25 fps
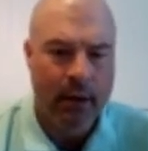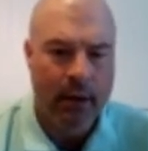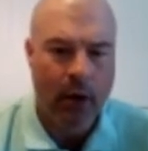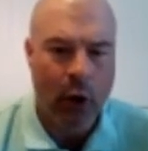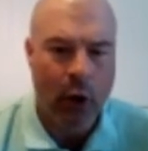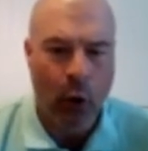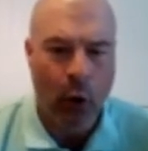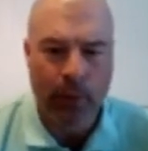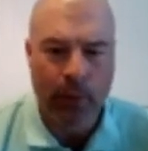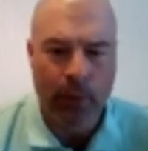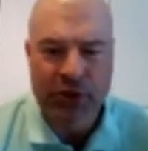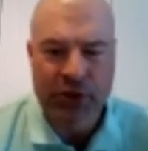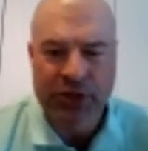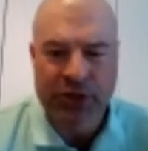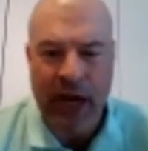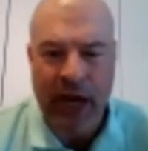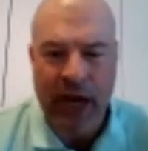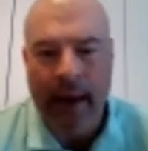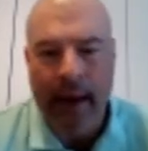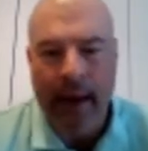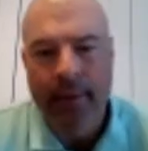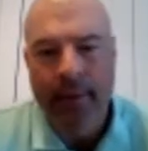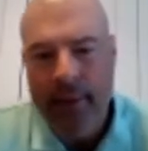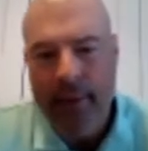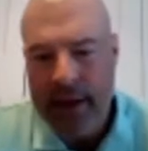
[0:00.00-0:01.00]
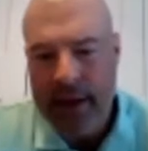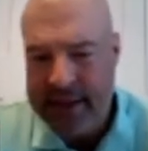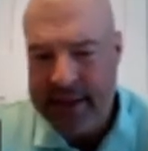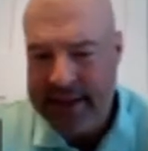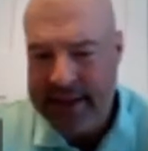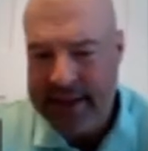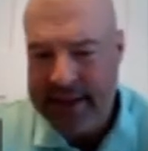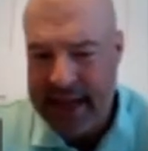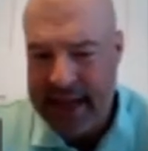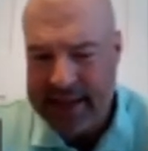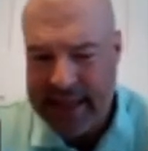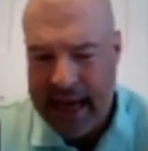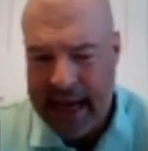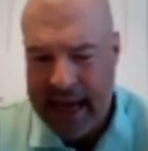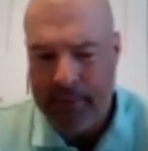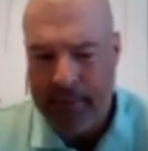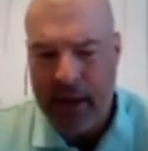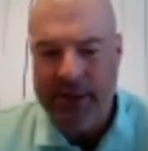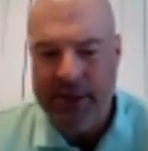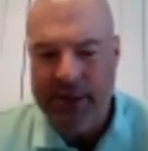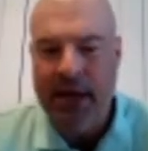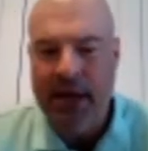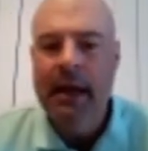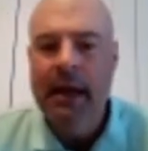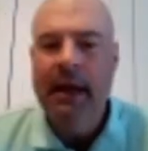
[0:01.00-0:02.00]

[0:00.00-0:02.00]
Open shot. It takes that much.